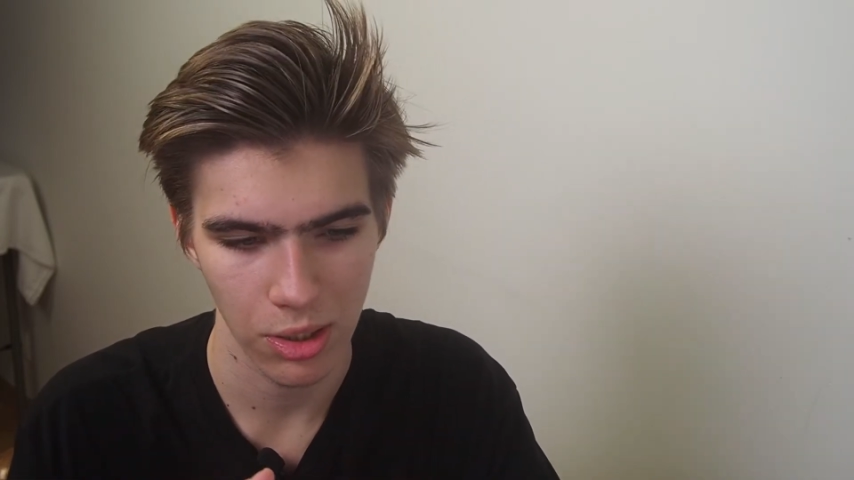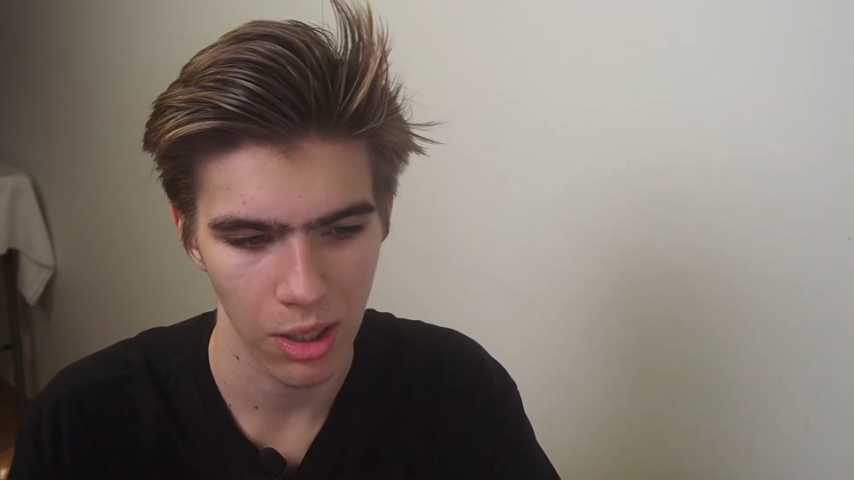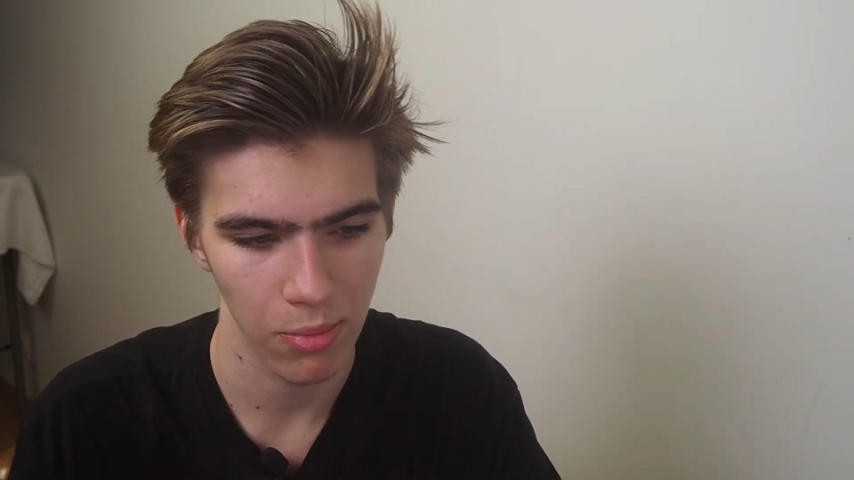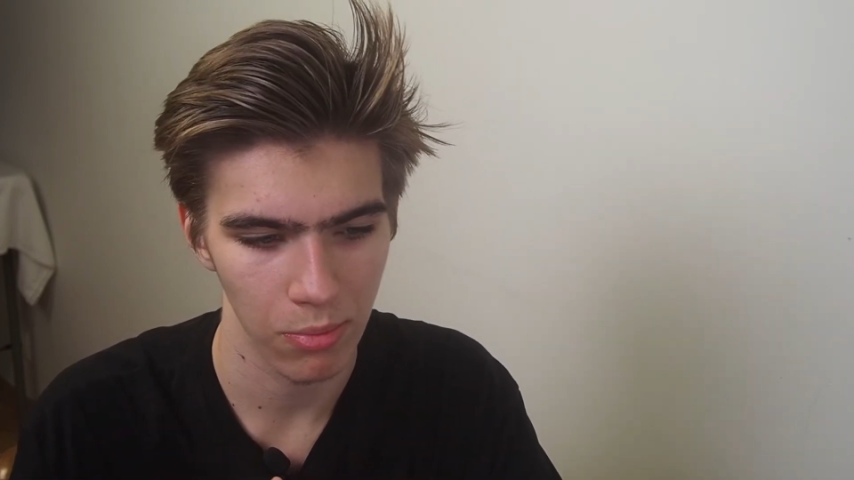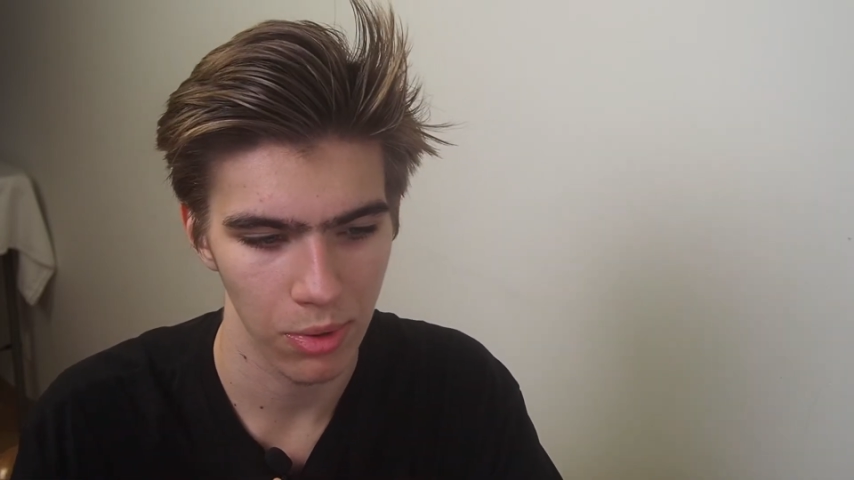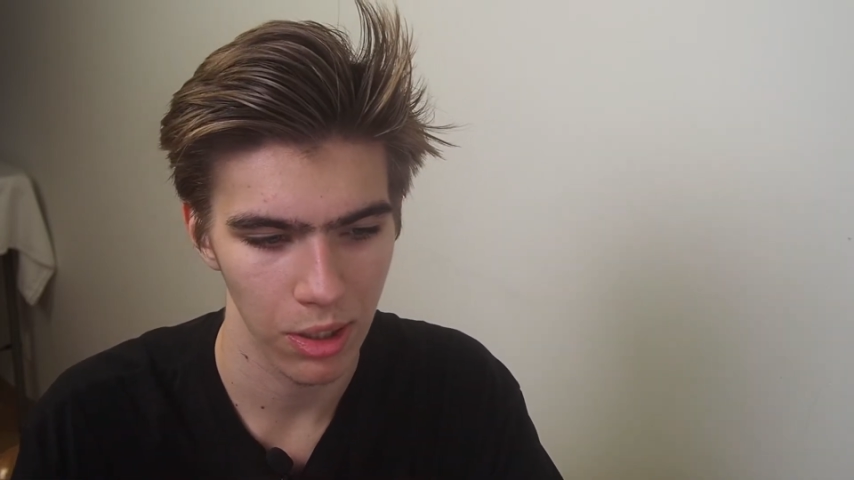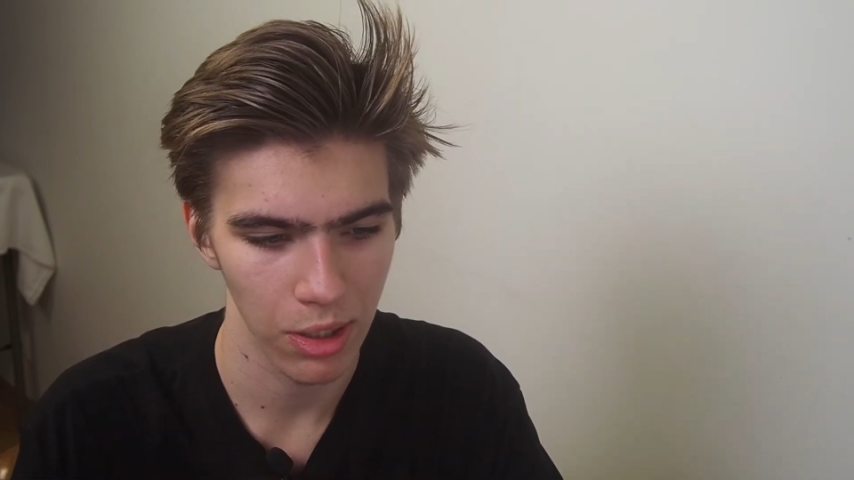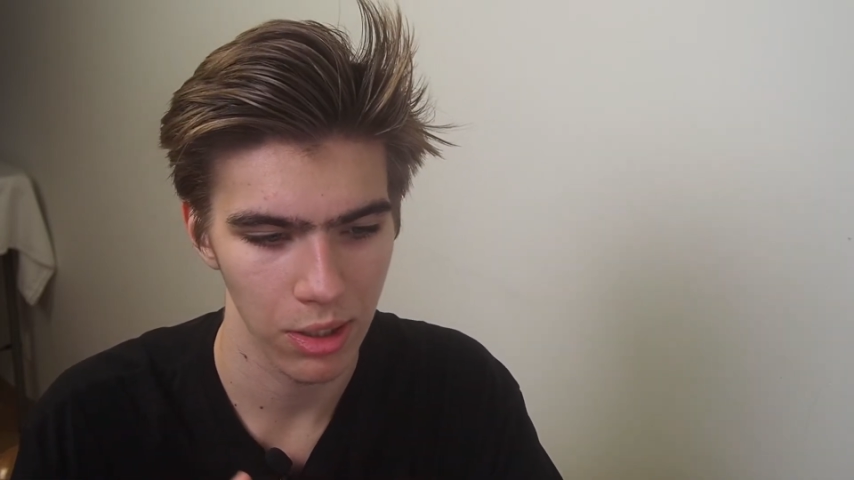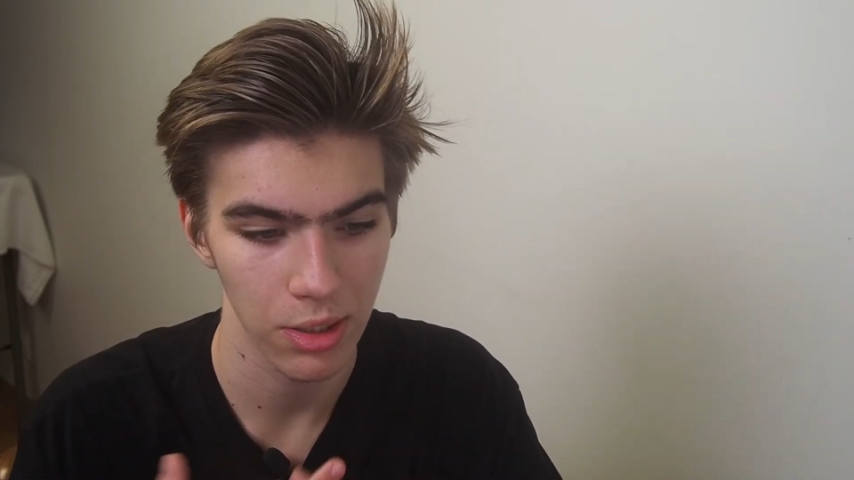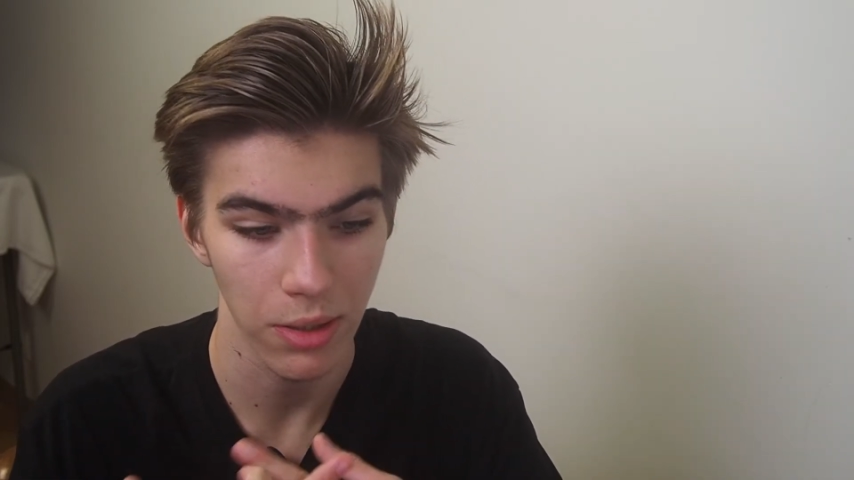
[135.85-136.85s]

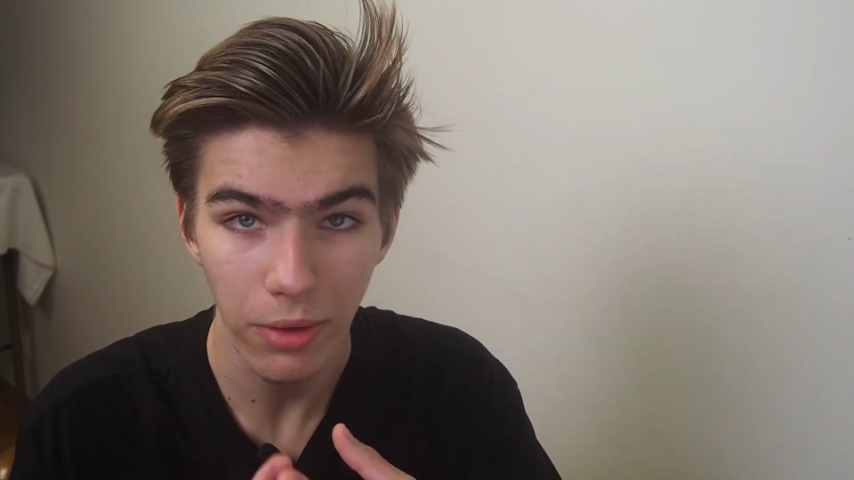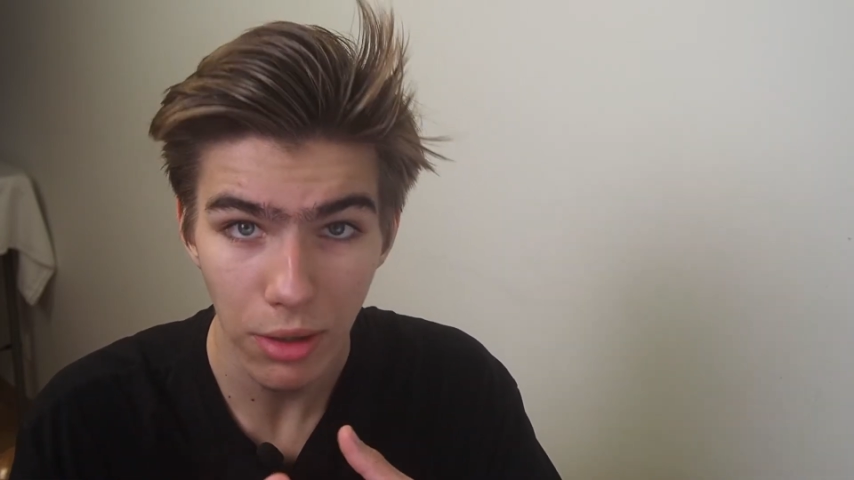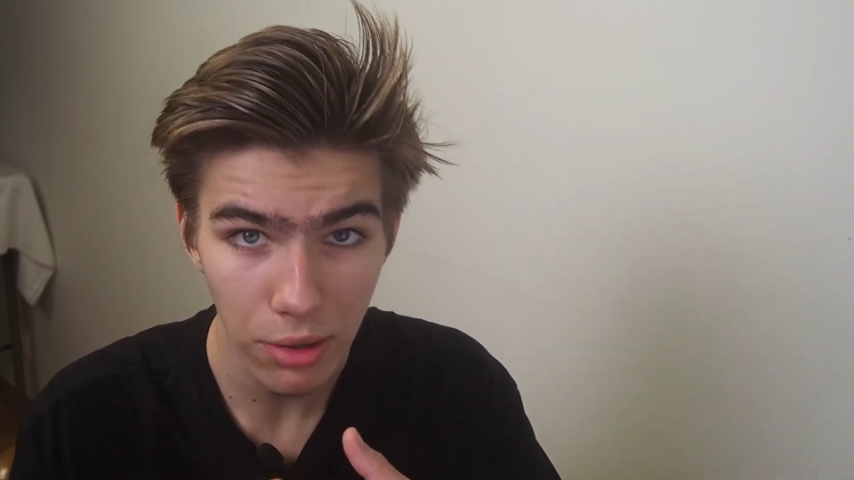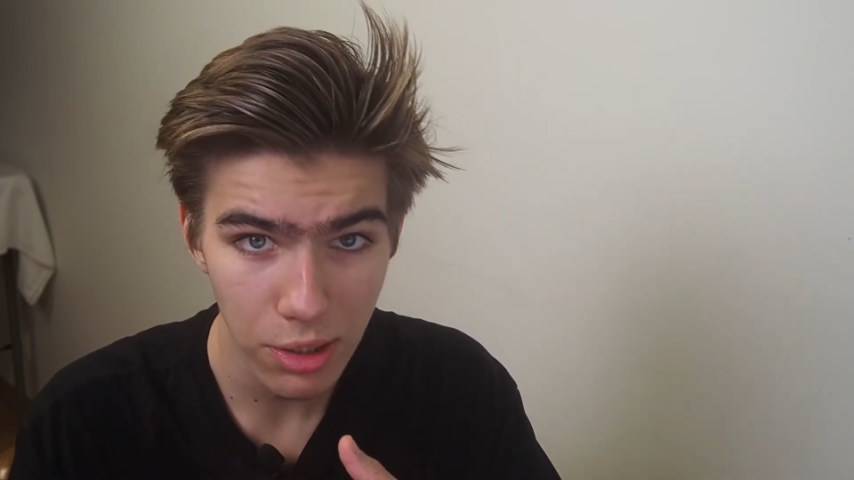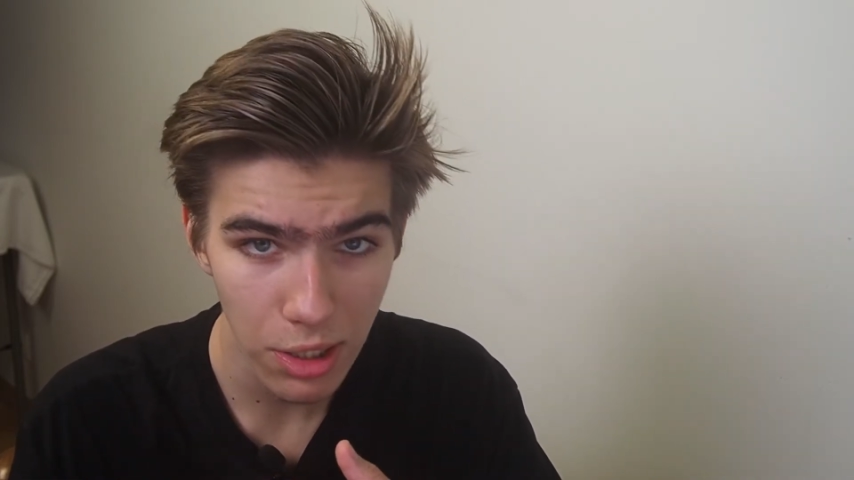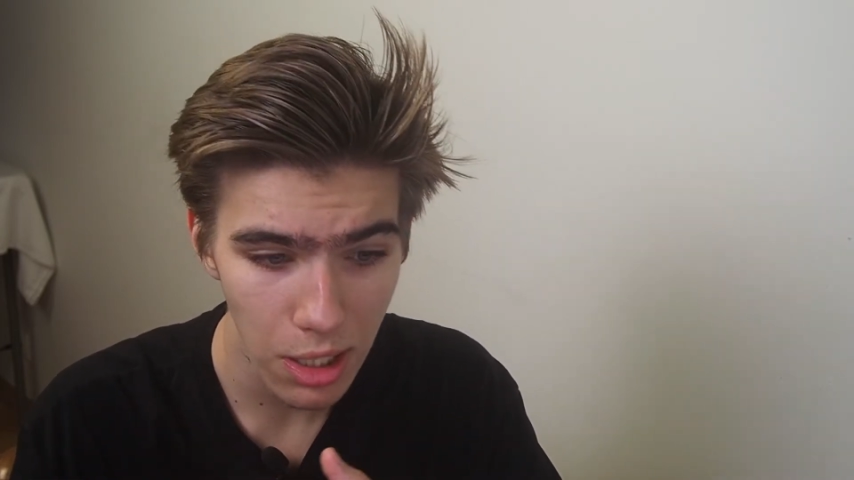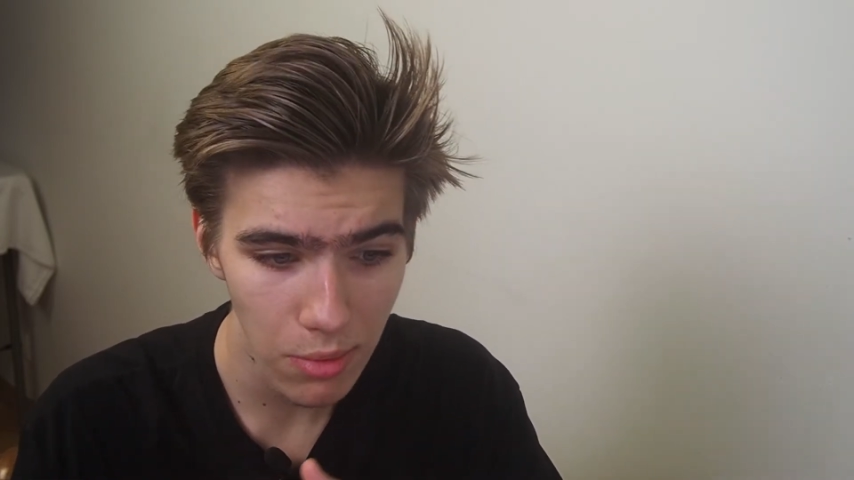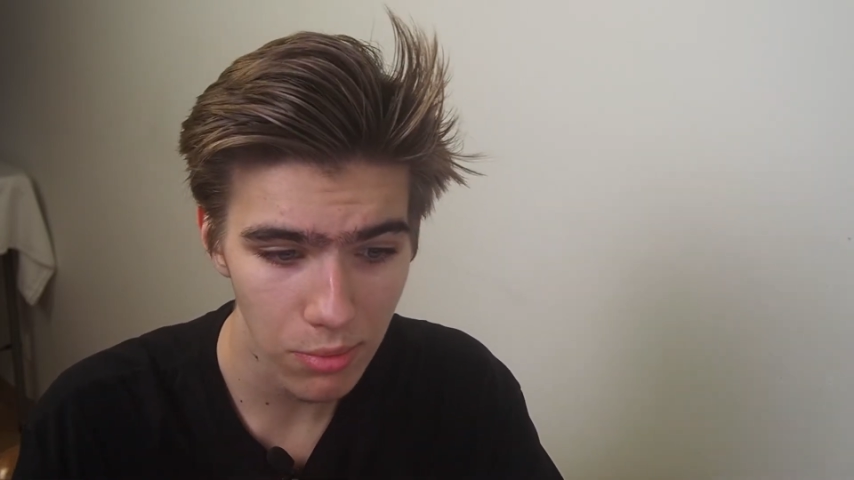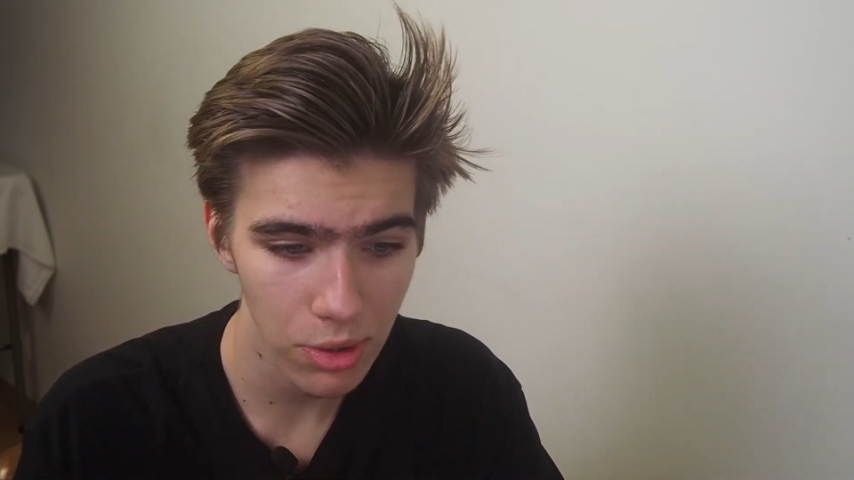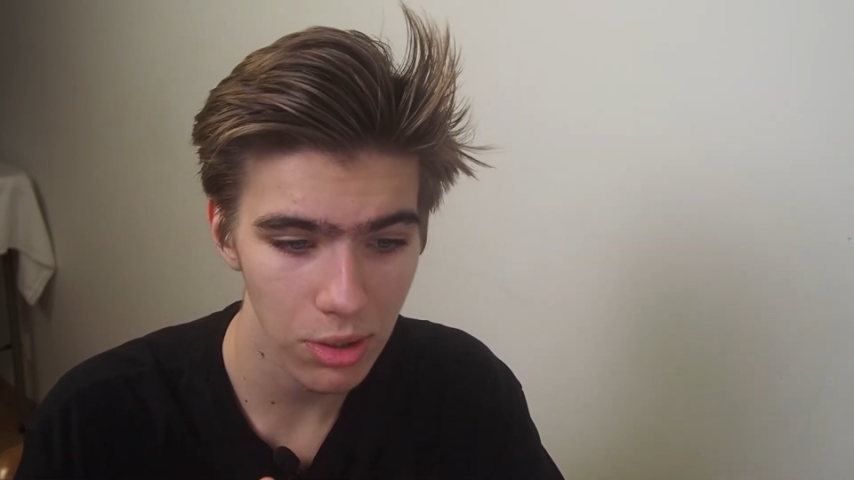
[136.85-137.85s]
number several
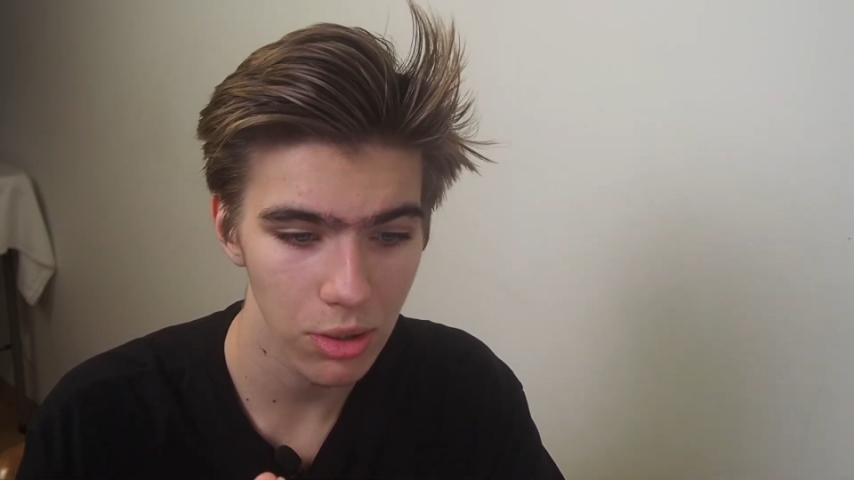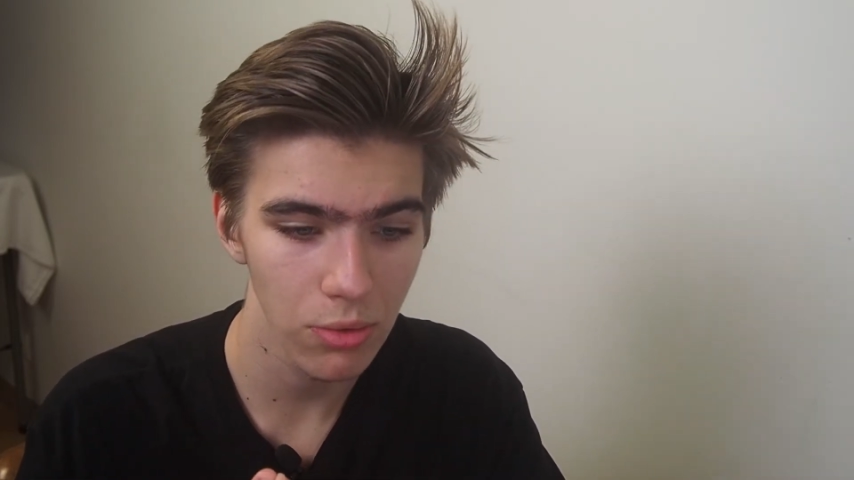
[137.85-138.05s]
times,